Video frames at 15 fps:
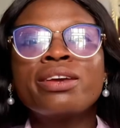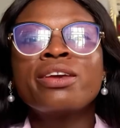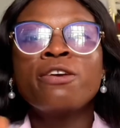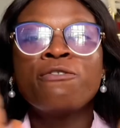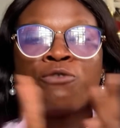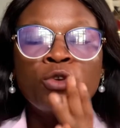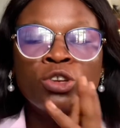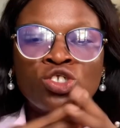
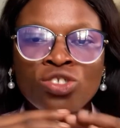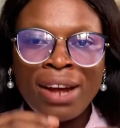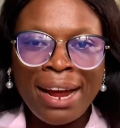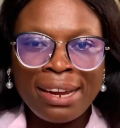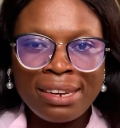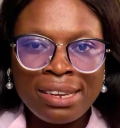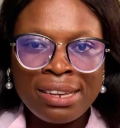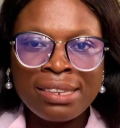if you
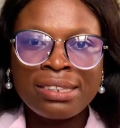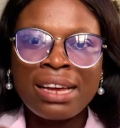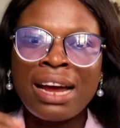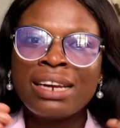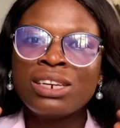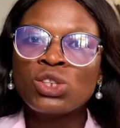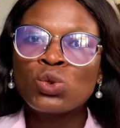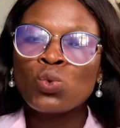try this
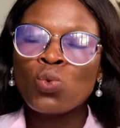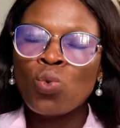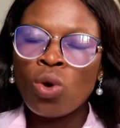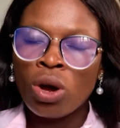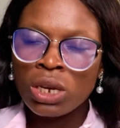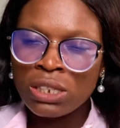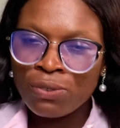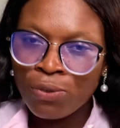and it
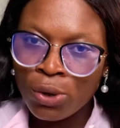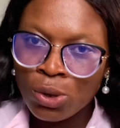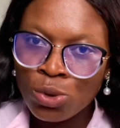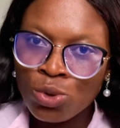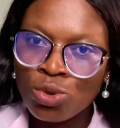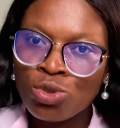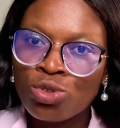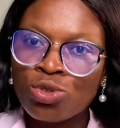works for
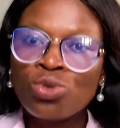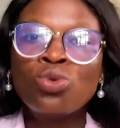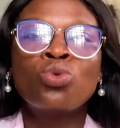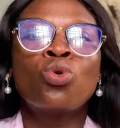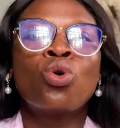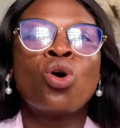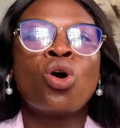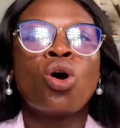you
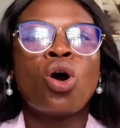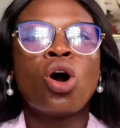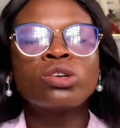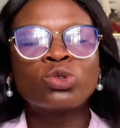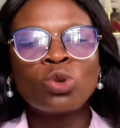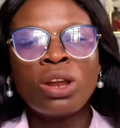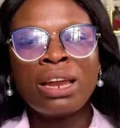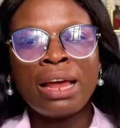too,
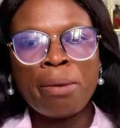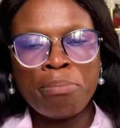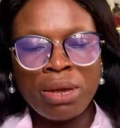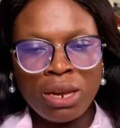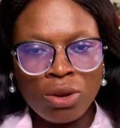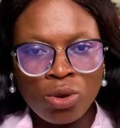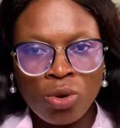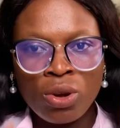also let
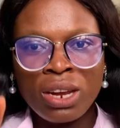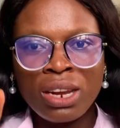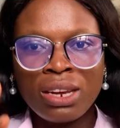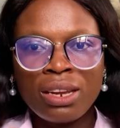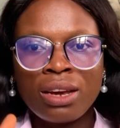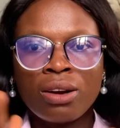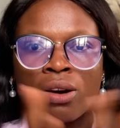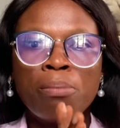me know in
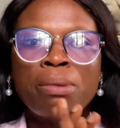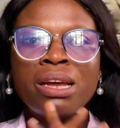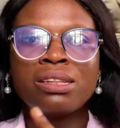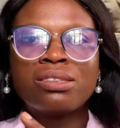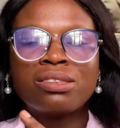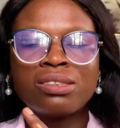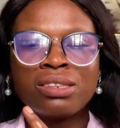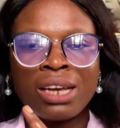the
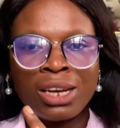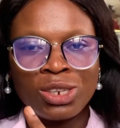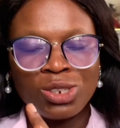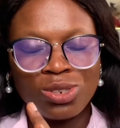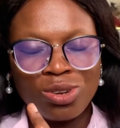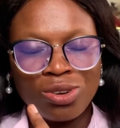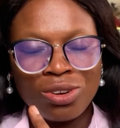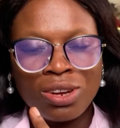comment
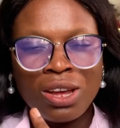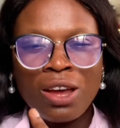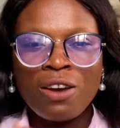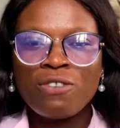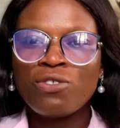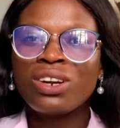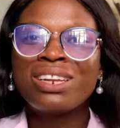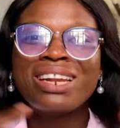section.
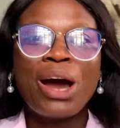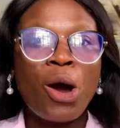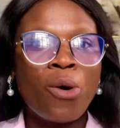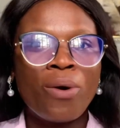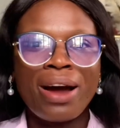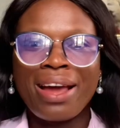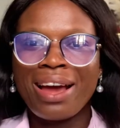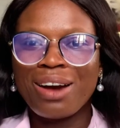For
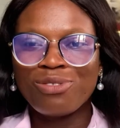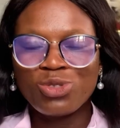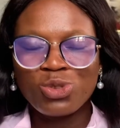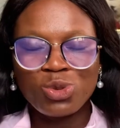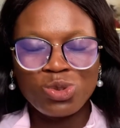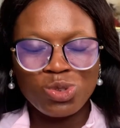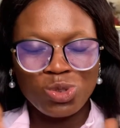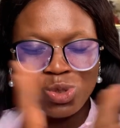now, I have
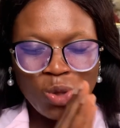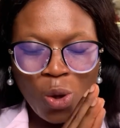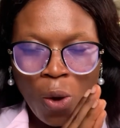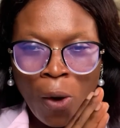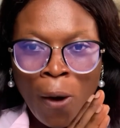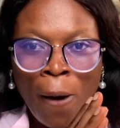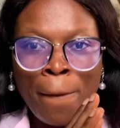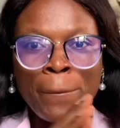to
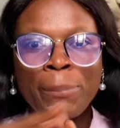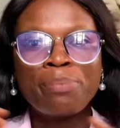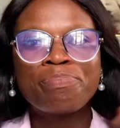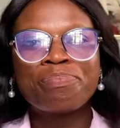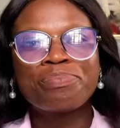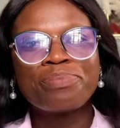stop.